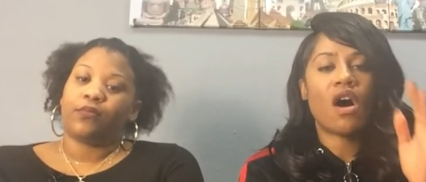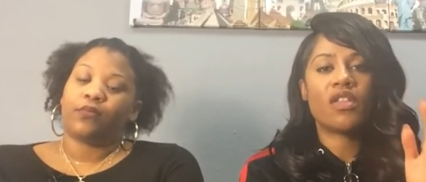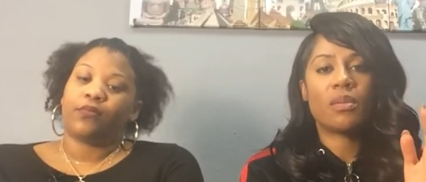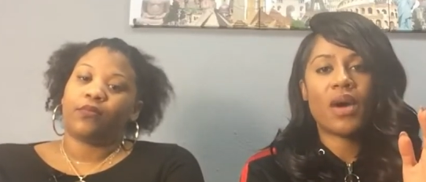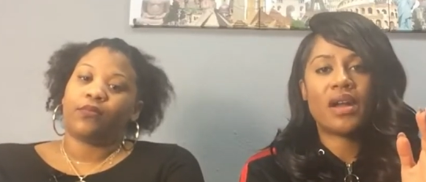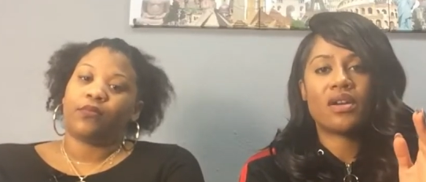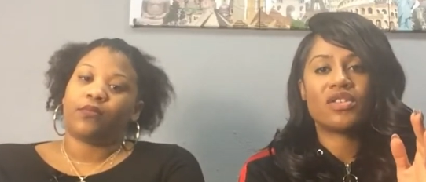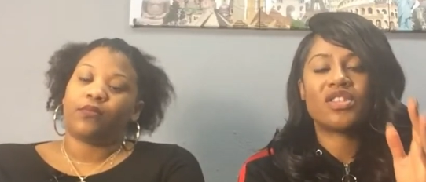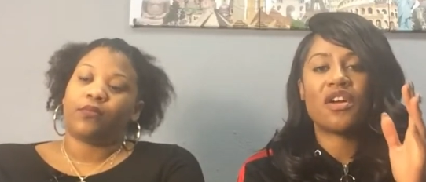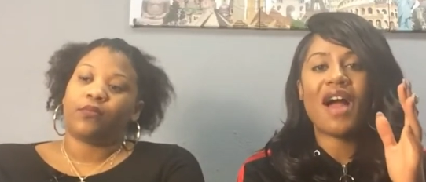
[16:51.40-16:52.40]
Speaker 1: all the
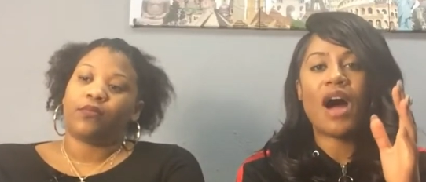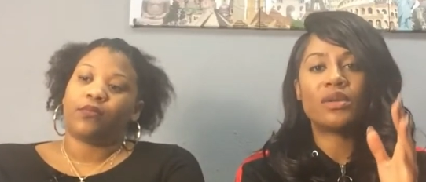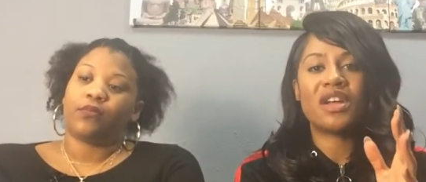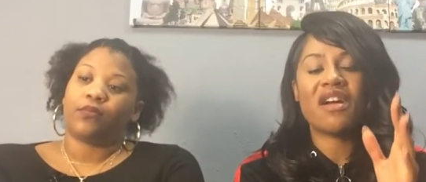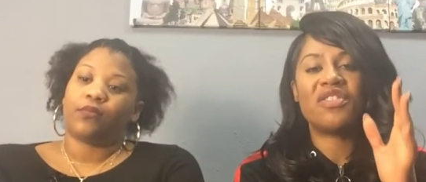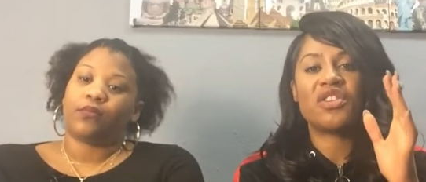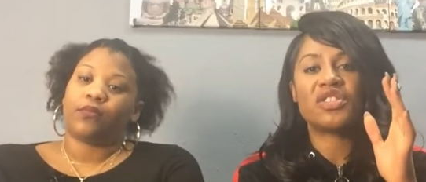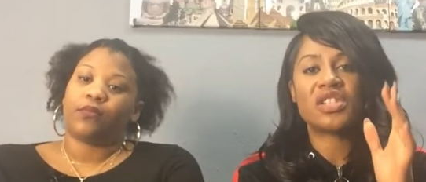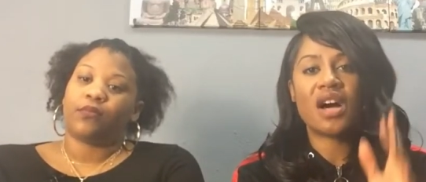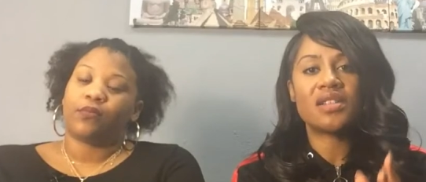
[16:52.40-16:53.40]
predators. They're out there and they're
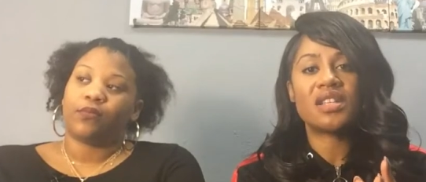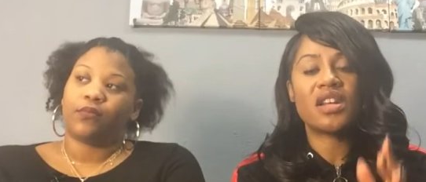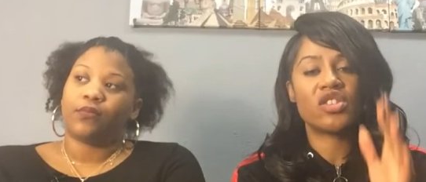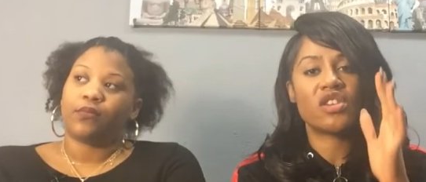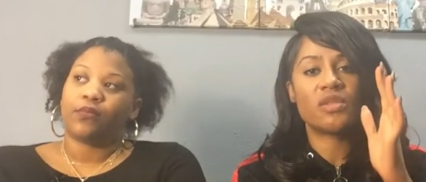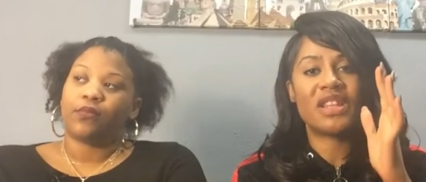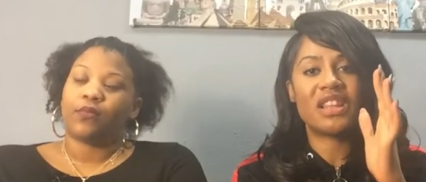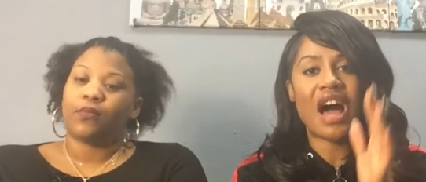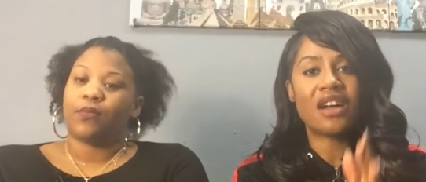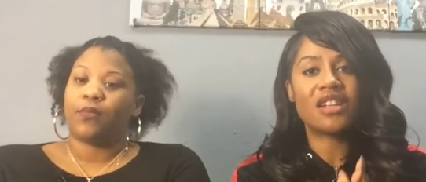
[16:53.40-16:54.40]
disgusting. They deserve to be
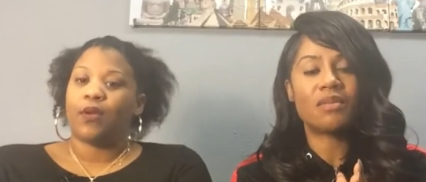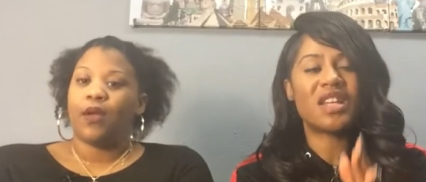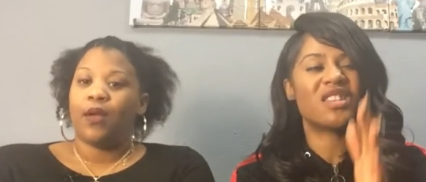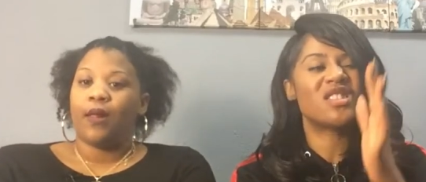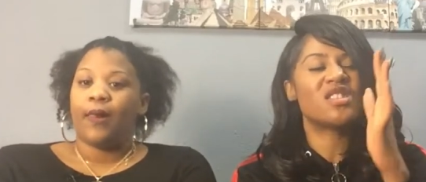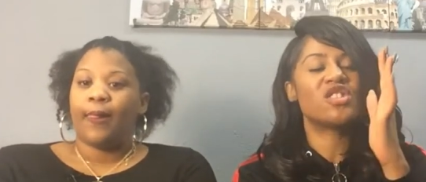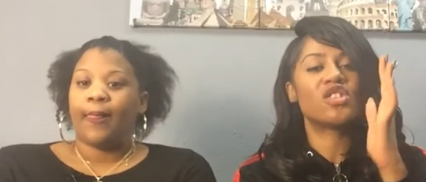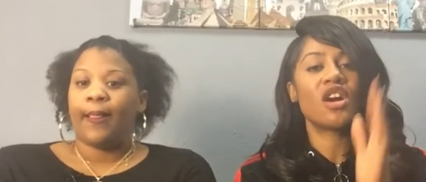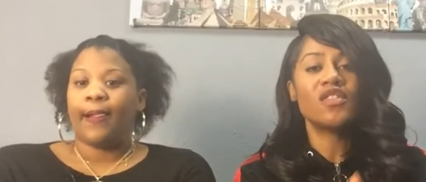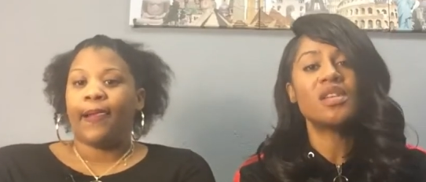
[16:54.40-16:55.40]
locked up. They
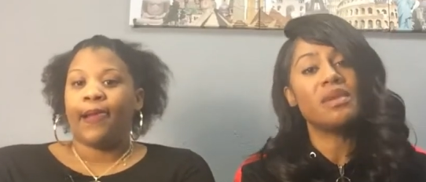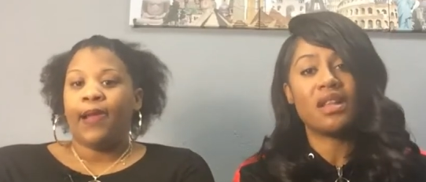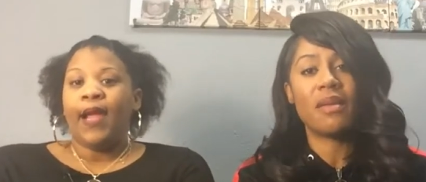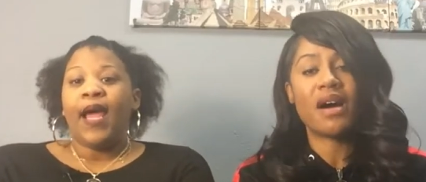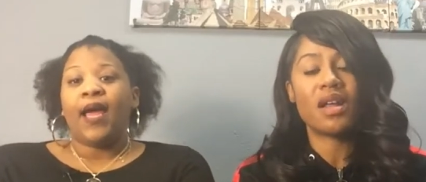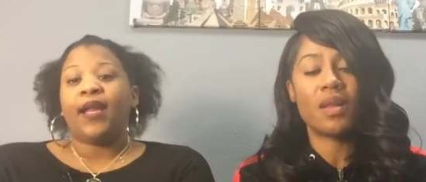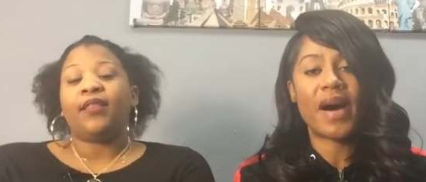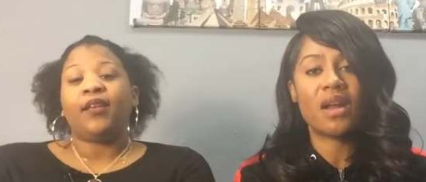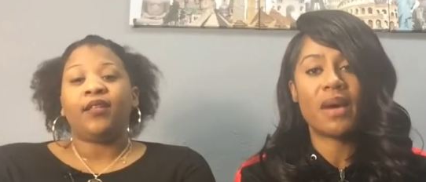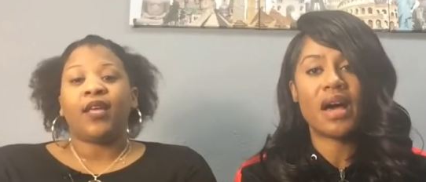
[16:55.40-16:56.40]
deserve to be lobotomized. And
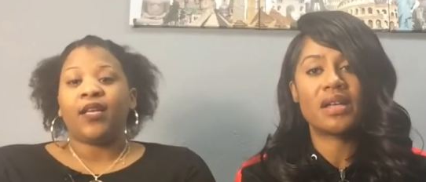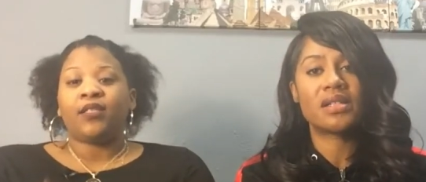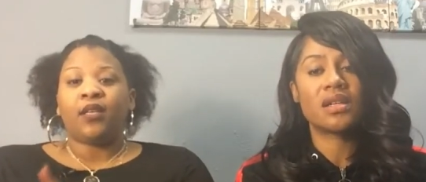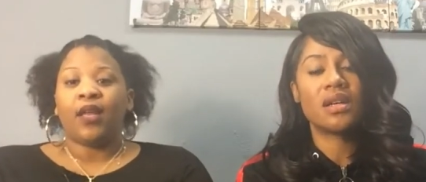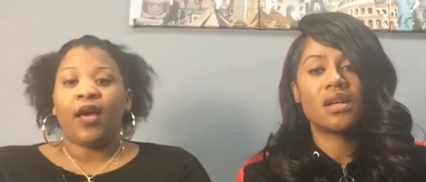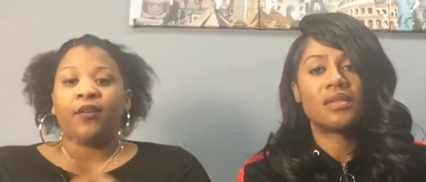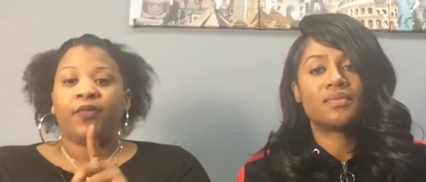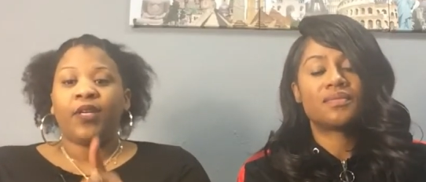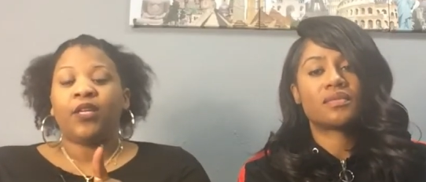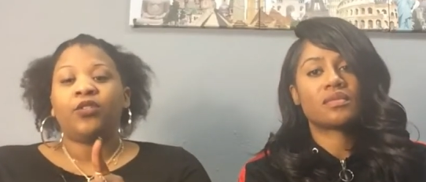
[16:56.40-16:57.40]
I think that's
Speaker 2: a lot
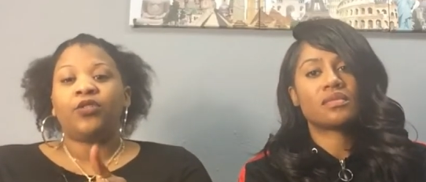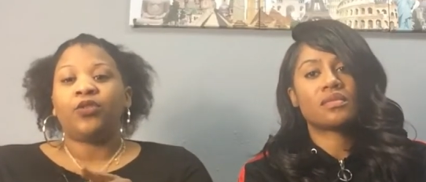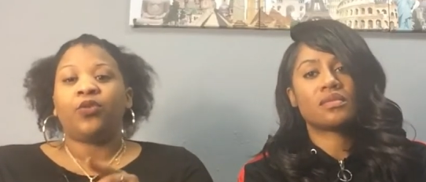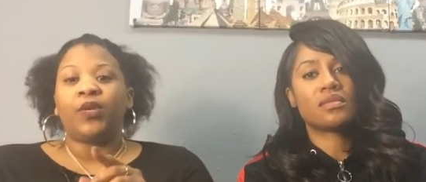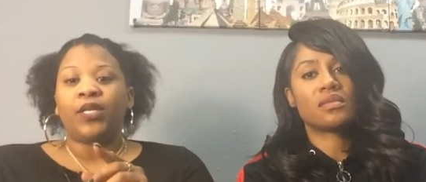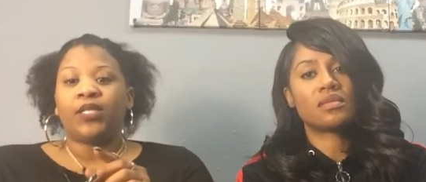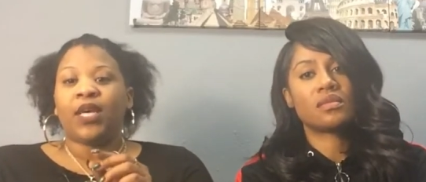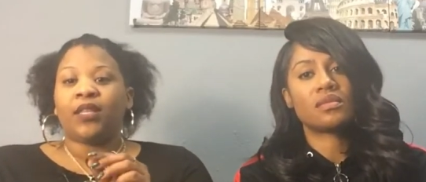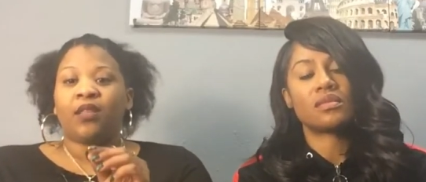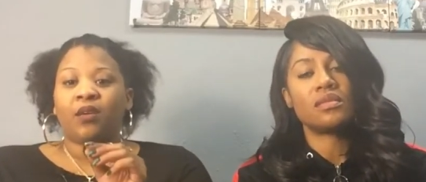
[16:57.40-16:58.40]
of the issue is
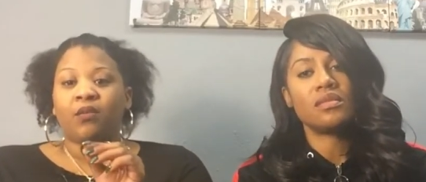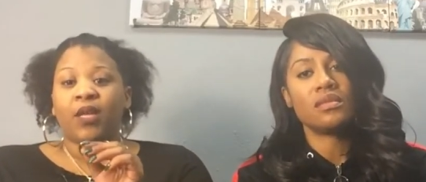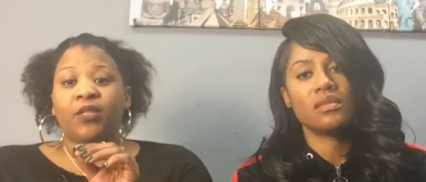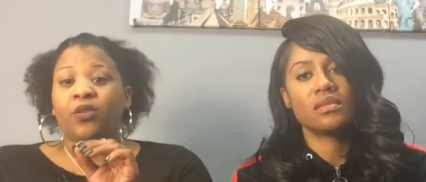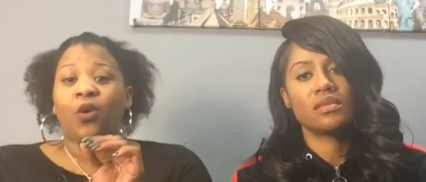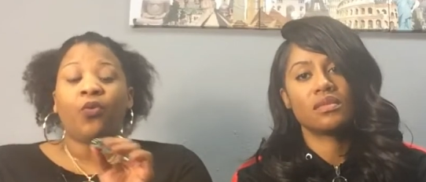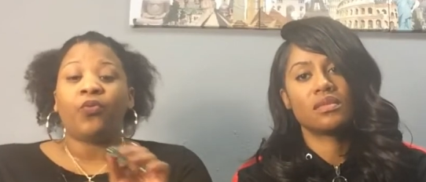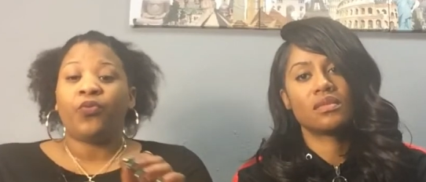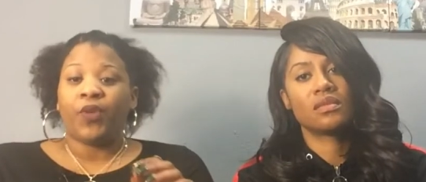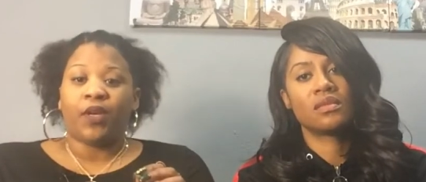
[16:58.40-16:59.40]
that they they don't
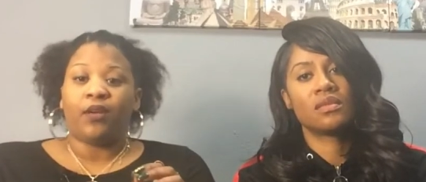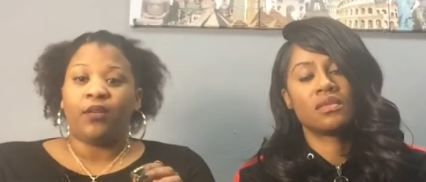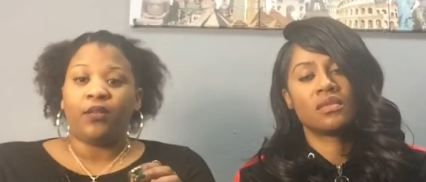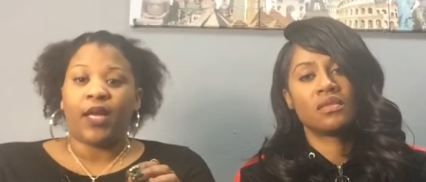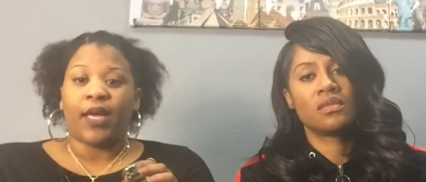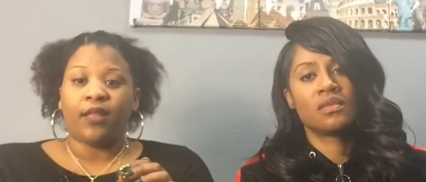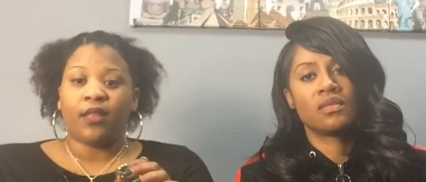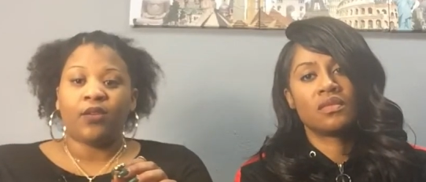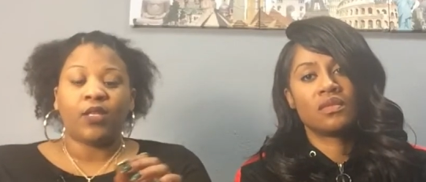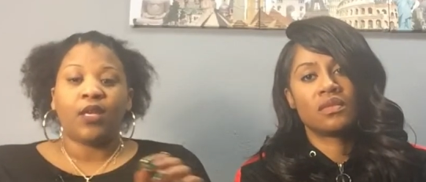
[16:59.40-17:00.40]
feel like
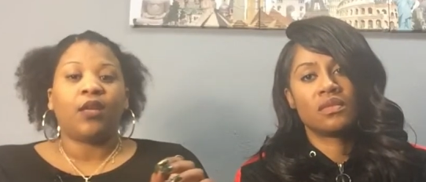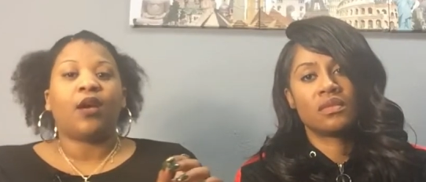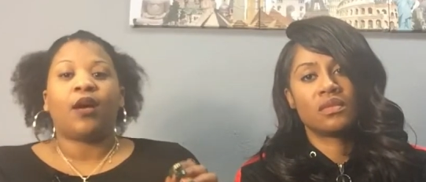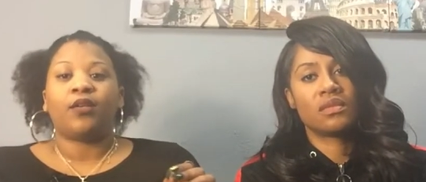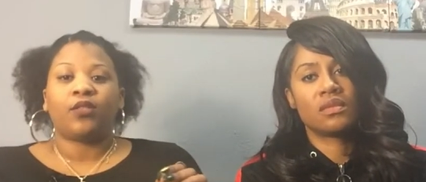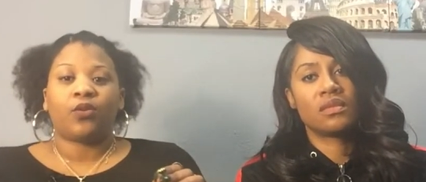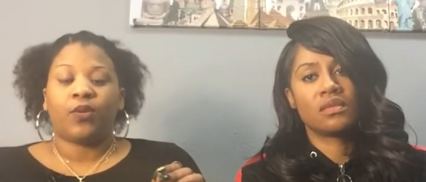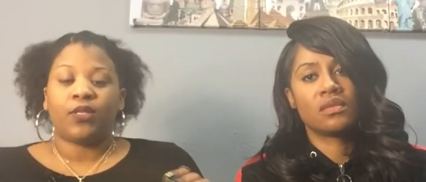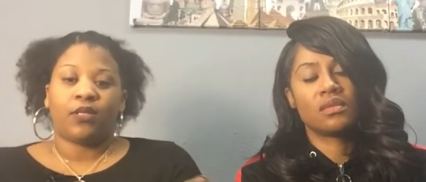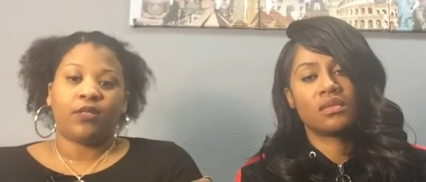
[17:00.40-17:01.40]
there's any
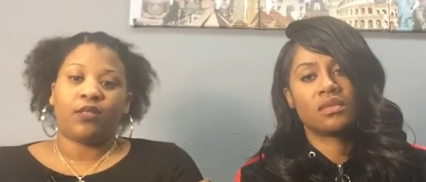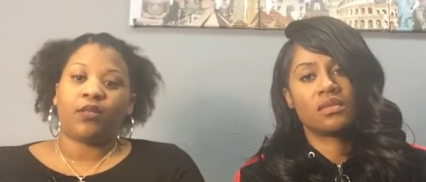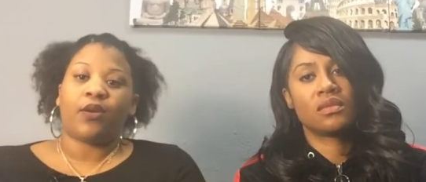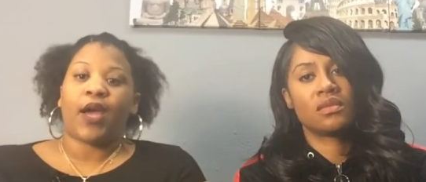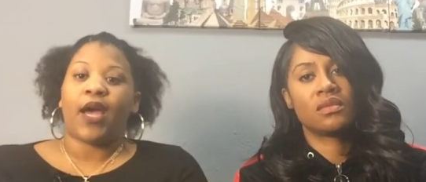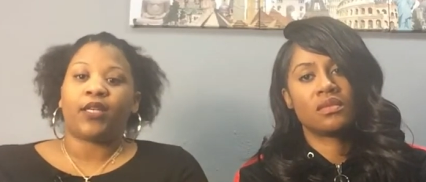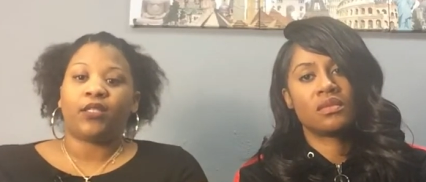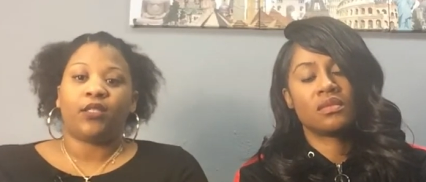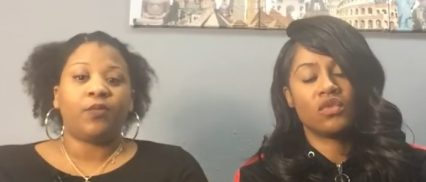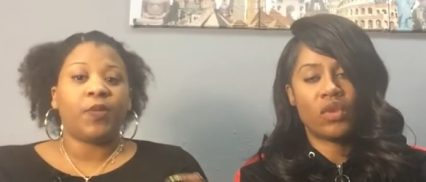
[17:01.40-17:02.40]
consequences to their
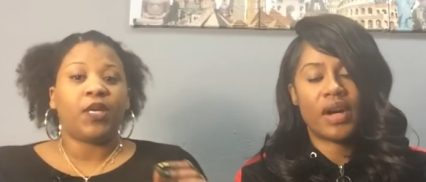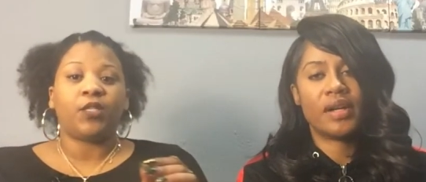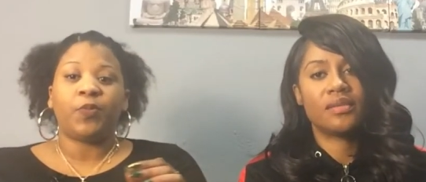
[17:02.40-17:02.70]
actions because